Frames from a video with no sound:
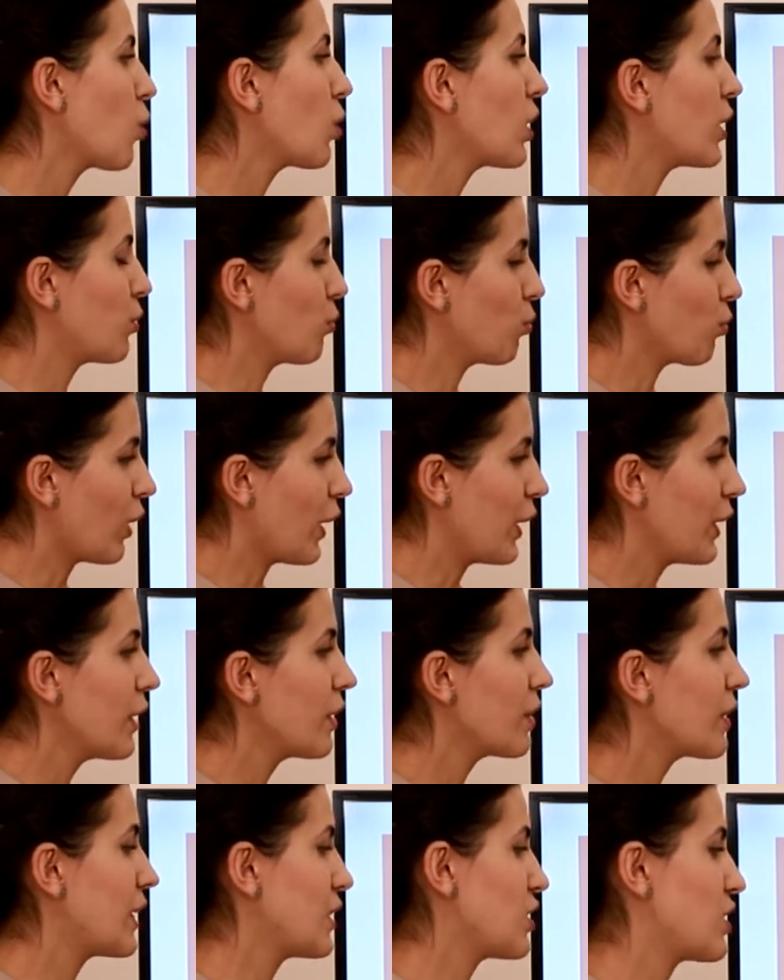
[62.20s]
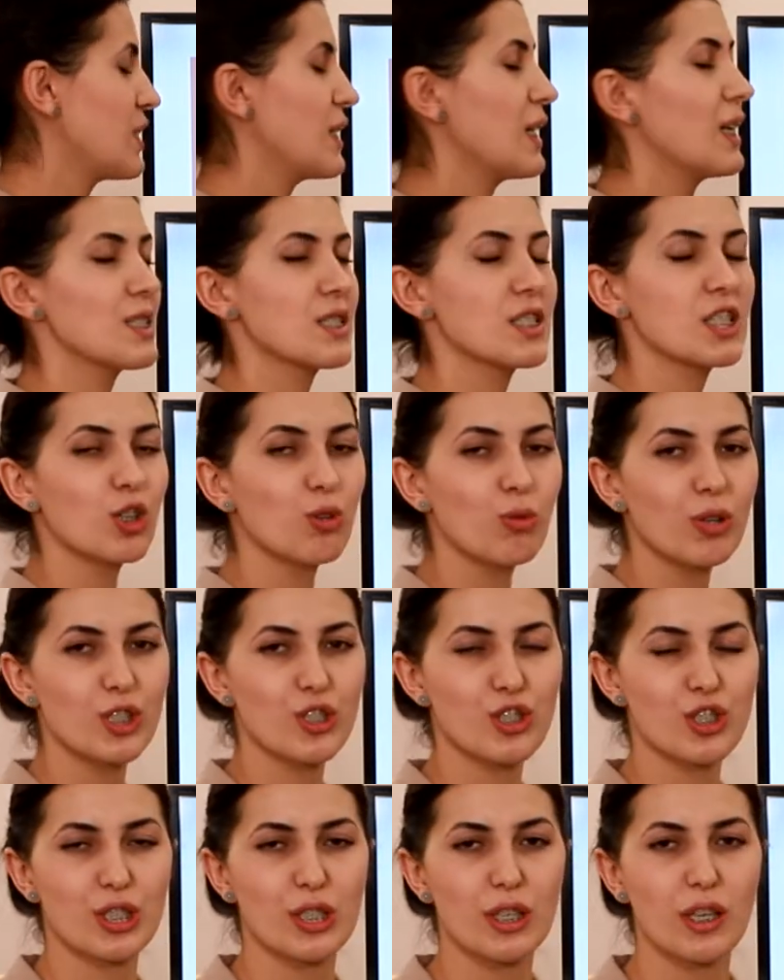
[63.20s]
and one that denies the
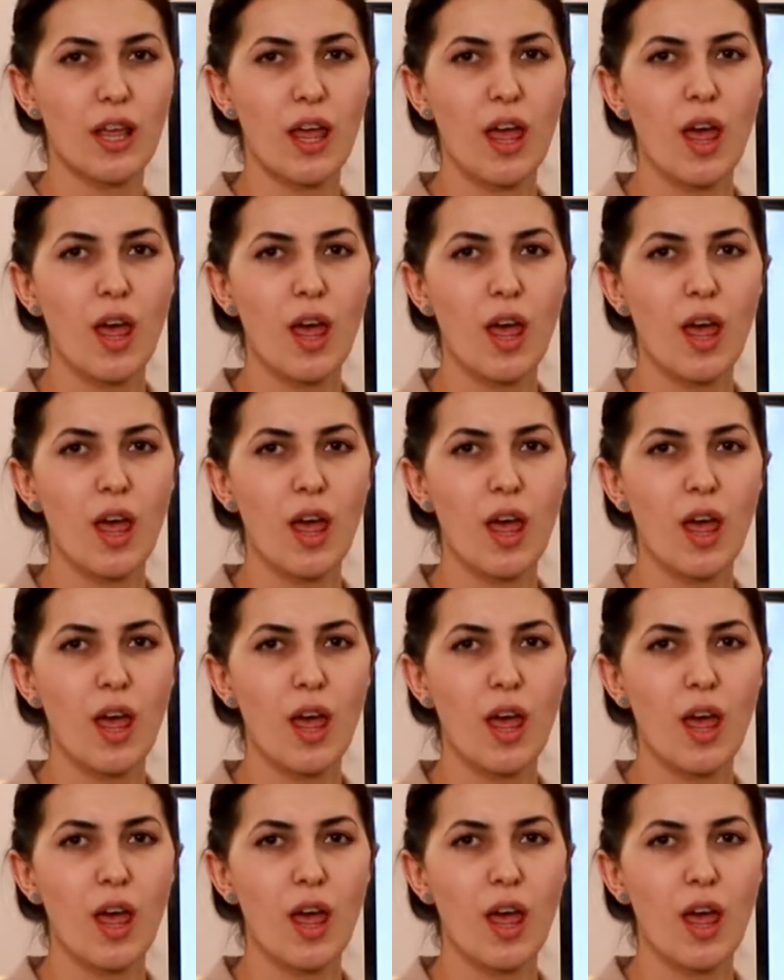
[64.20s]
question.